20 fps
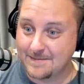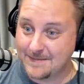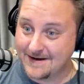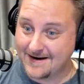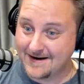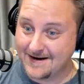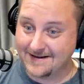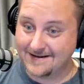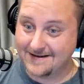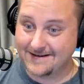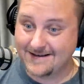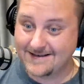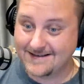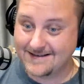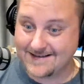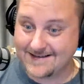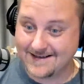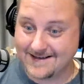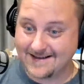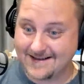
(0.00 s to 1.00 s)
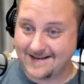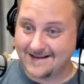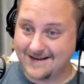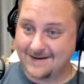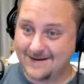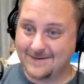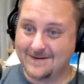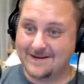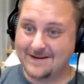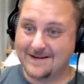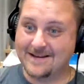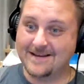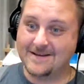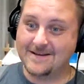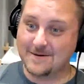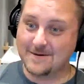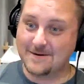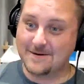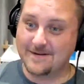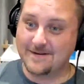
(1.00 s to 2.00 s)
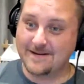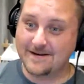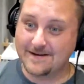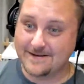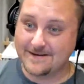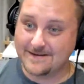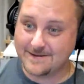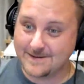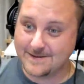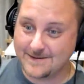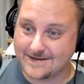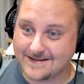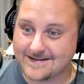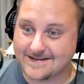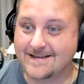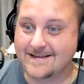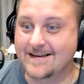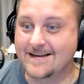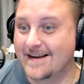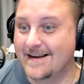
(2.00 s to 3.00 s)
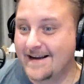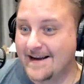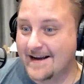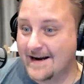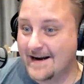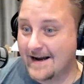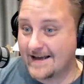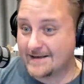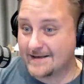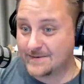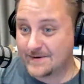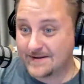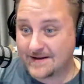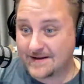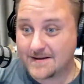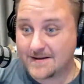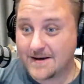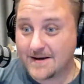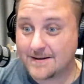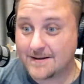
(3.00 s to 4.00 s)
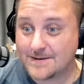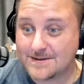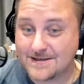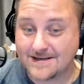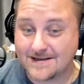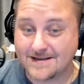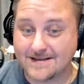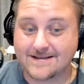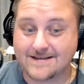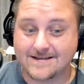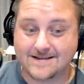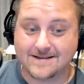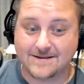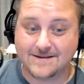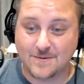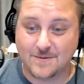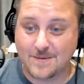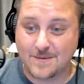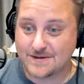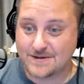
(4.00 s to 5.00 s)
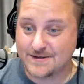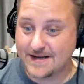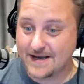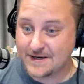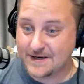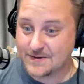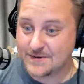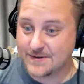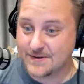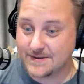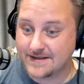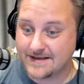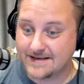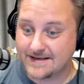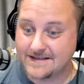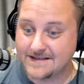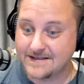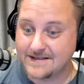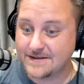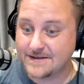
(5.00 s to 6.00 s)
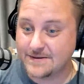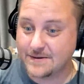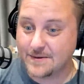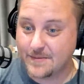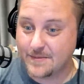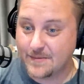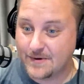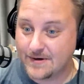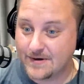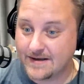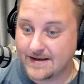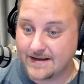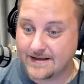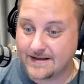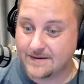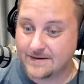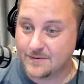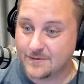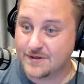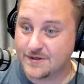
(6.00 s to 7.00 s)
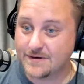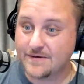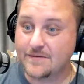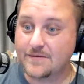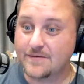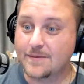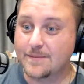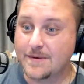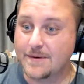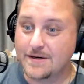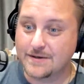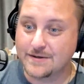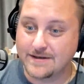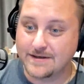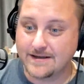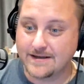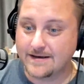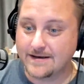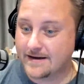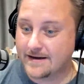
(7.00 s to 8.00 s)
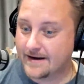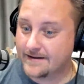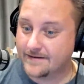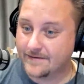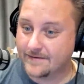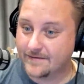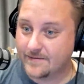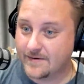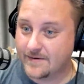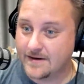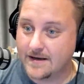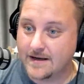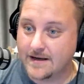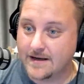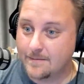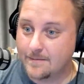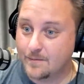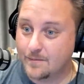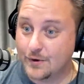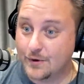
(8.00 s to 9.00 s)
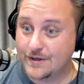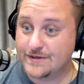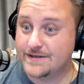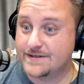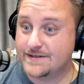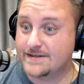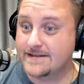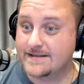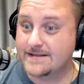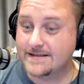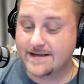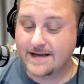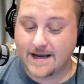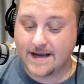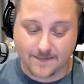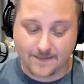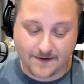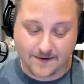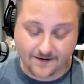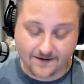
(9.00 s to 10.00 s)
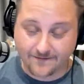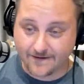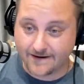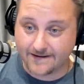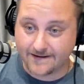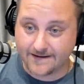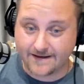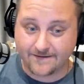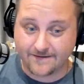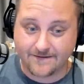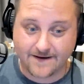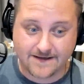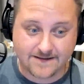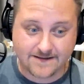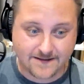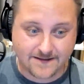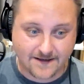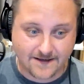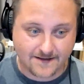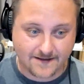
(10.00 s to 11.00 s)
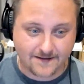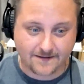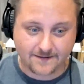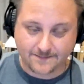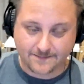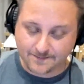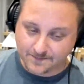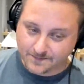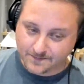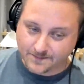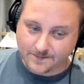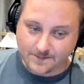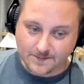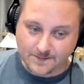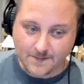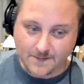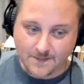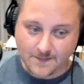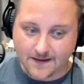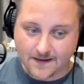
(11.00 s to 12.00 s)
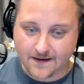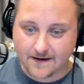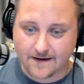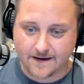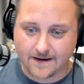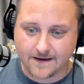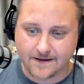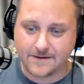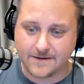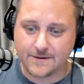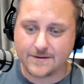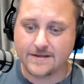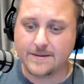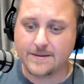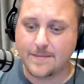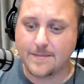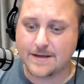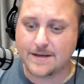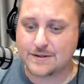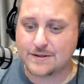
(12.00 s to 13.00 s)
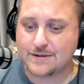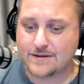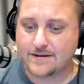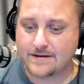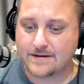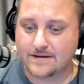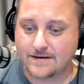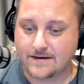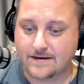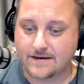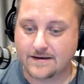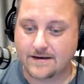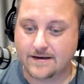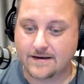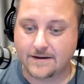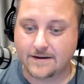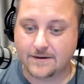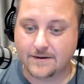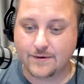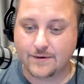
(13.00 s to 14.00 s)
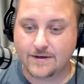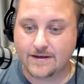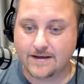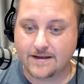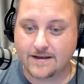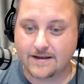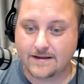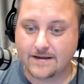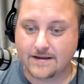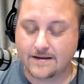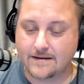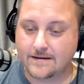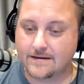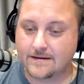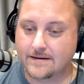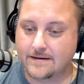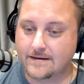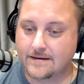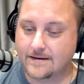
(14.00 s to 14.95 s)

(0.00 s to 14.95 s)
behind the desk, and the kids were over there, the students. As with technology, it's so much natural and easier to communicate and to share information, and it kind of bridges this gap, and I find that fascinating. You did mention, Anthony and